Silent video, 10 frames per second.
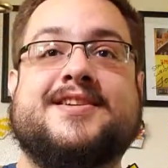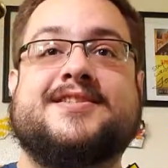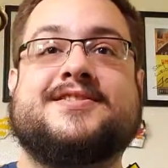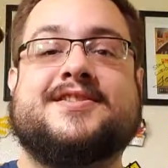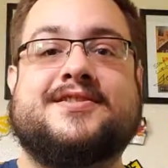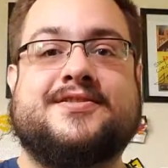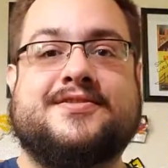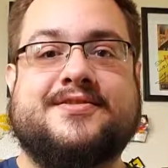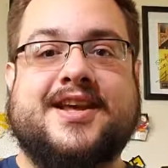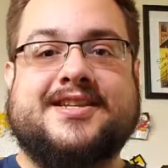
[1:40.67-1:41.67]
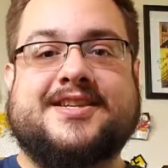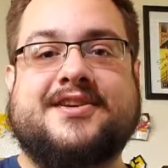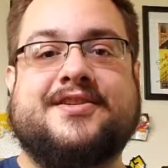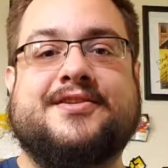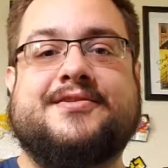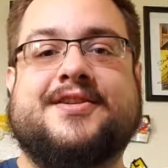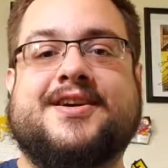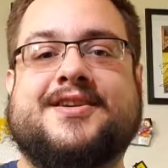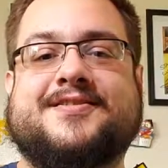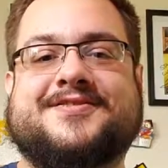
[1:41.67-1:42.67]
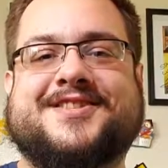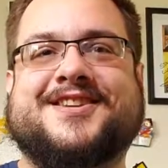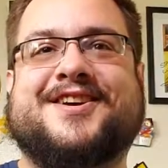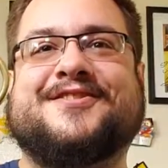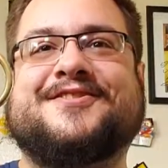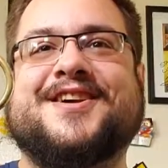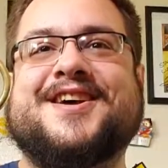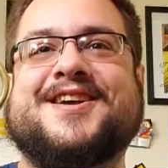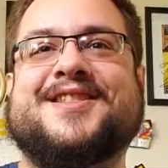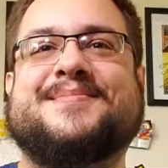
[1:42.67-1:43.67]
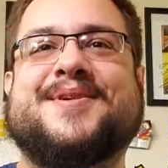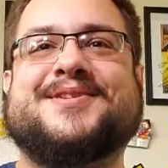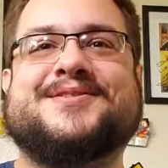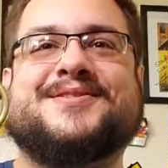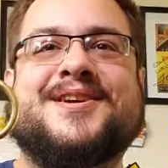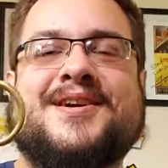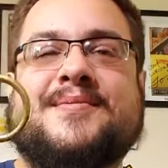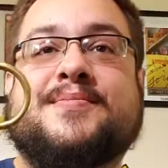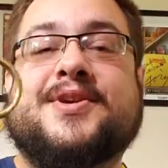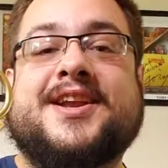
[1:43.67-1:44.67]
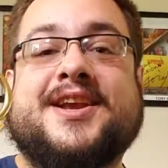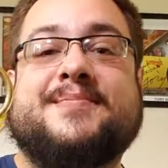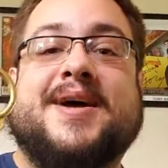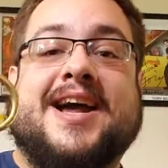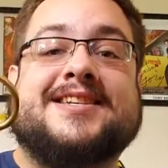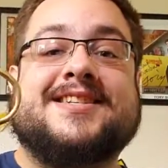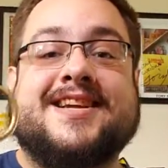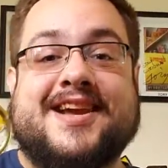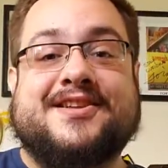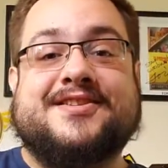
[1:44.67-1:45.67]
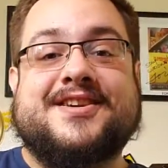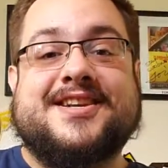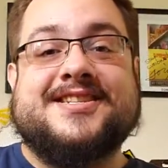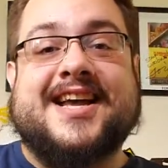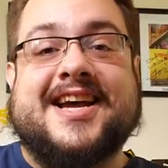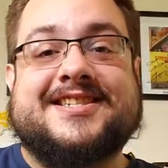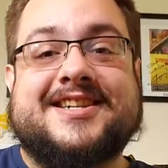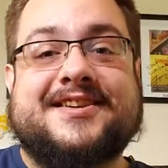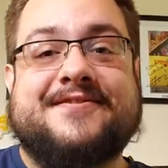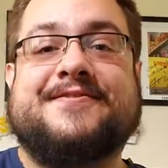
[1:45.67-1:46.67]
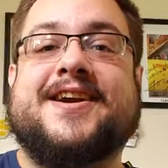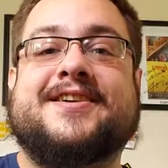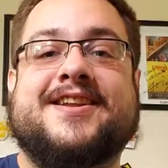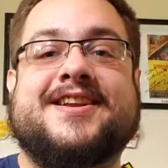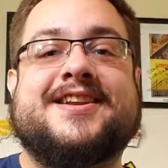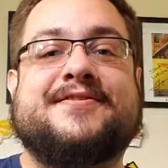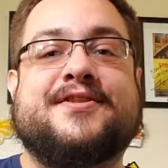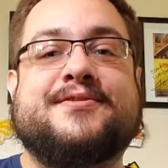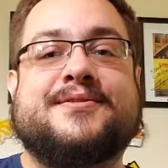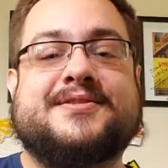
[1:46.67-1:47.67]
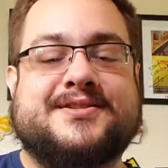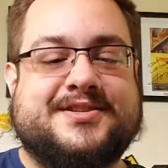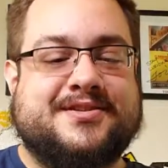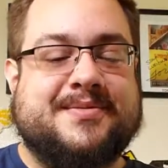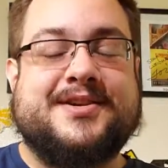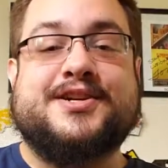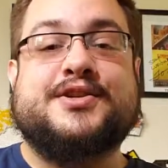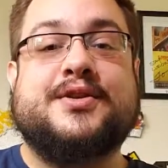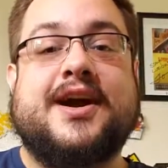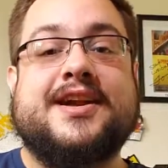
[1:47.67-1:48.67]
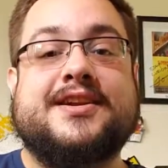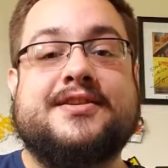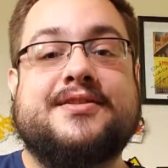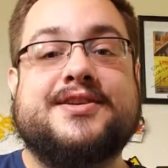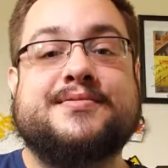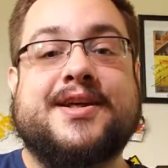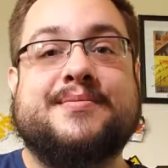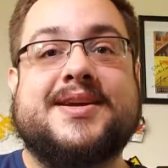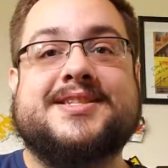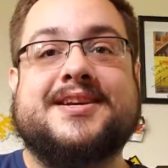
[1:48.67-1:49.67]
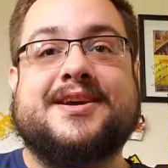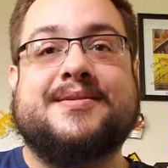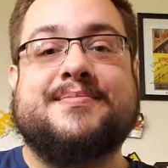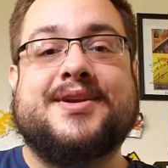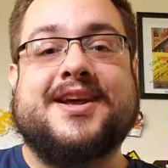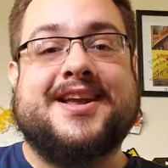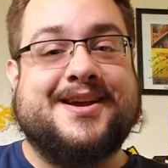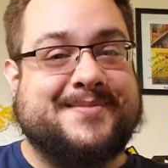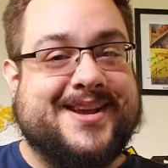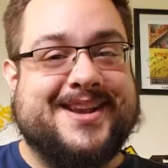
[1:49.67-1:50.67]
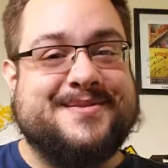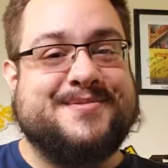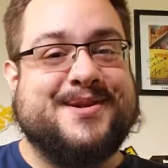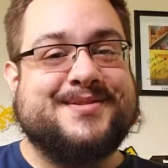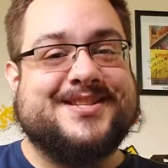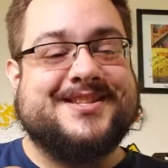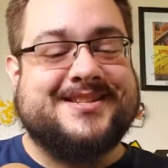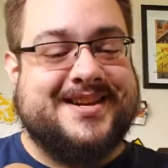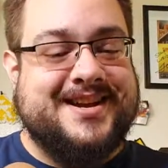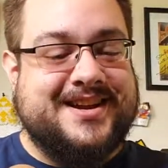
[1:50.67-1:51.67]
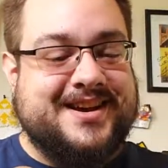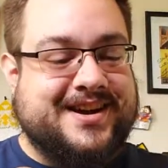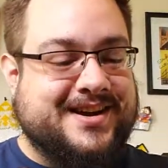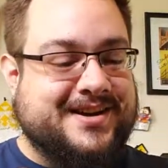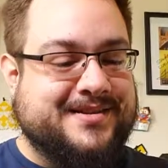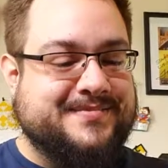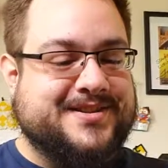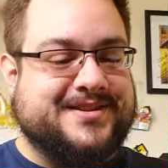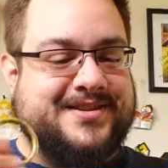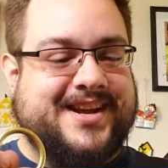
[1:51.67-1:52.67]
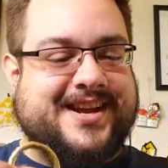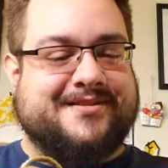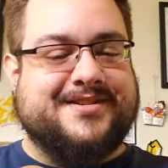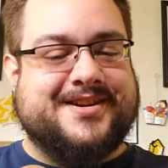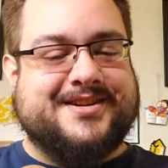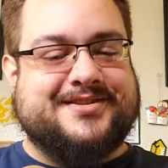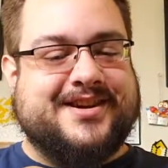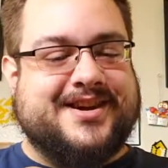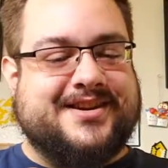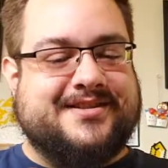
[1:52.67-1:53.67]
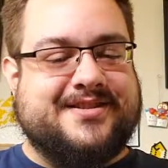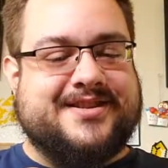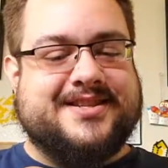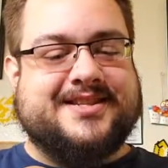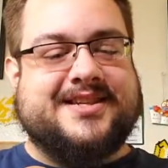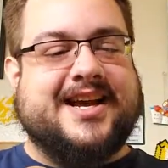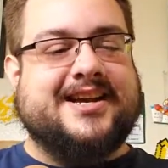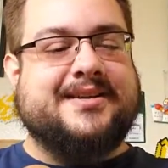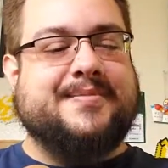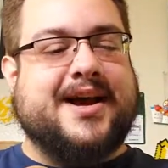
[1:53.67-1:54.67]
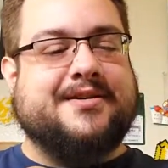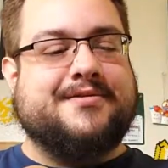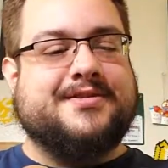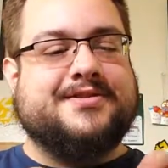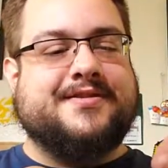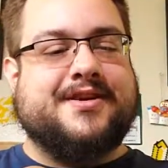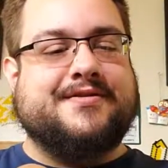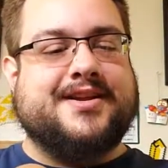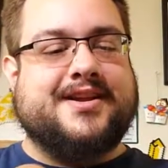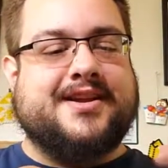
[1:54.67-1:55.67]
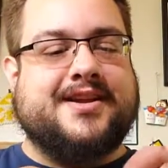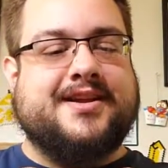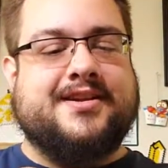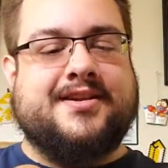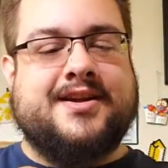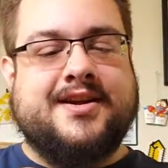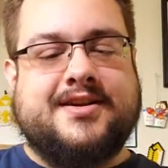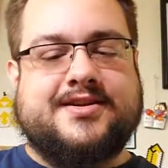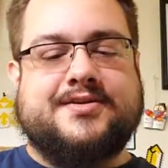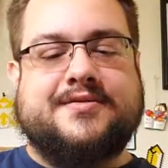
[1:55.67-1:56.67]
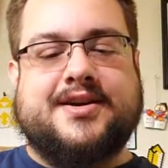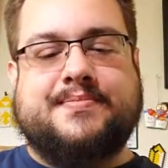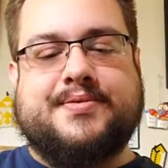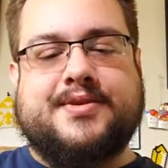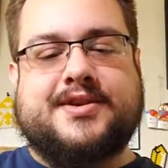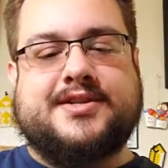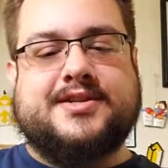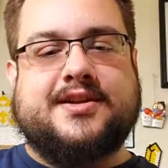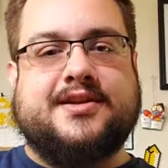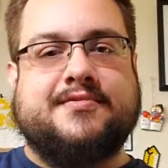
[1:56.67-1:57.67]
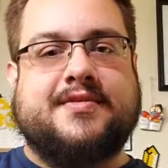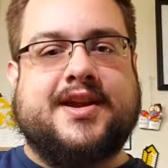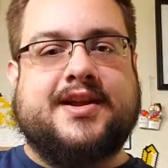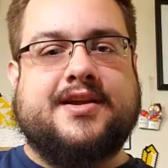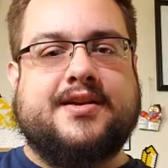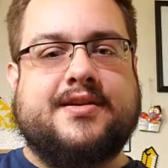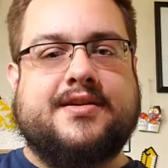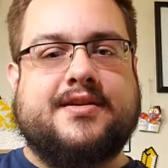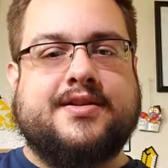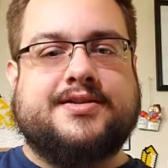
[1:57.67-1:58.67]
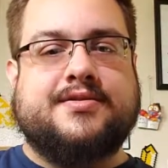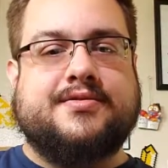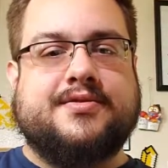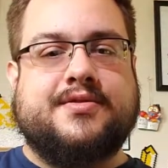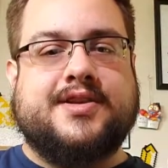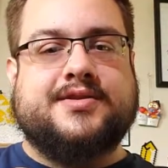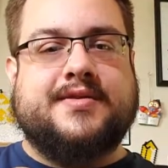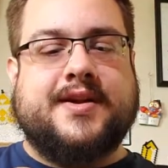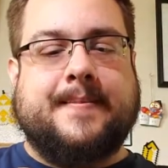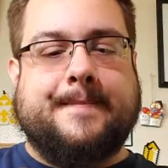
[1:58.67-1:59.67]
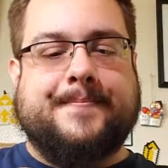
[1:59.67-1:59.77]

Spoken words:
So that's how you solve the puzzle. Putting it back together is actually fairly difficult, so I'm going to try to do this without messing up, but I can't make any promises. So yeah, we're going to try and do this exactly backwards of how we did it here. So we're going to put the ring, the circle through this ring.